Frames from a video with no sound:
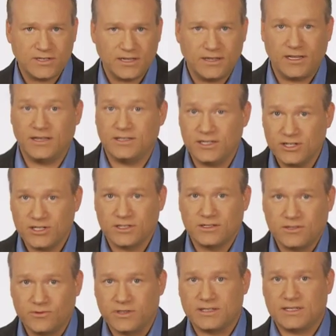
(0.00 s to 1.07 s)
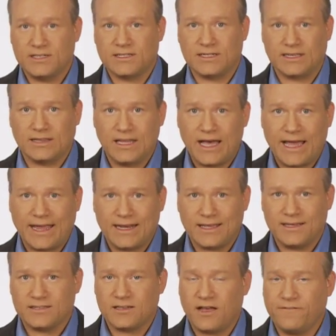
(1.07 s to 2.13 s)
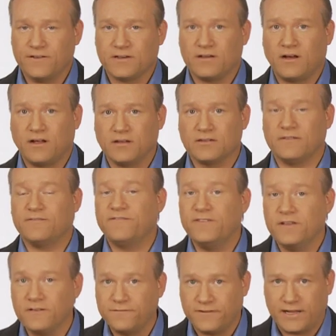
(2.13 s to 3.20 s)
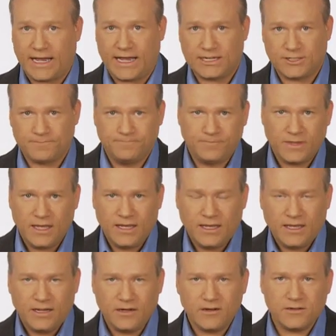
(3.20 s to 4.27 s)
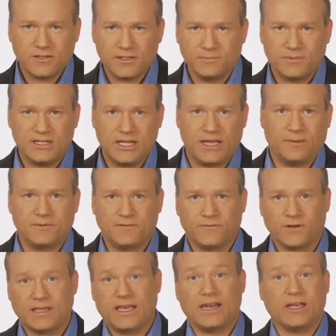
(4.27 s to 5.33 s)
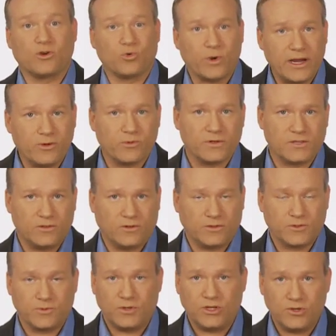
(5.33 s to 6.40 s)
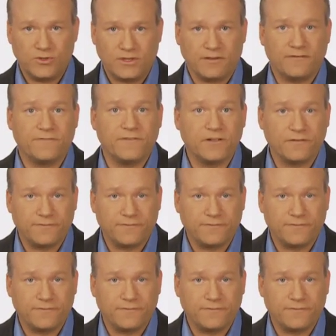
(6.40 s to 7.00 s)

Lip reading: in addition to existing light, it's often called fill flash. Here are some tips for getting great results when using fill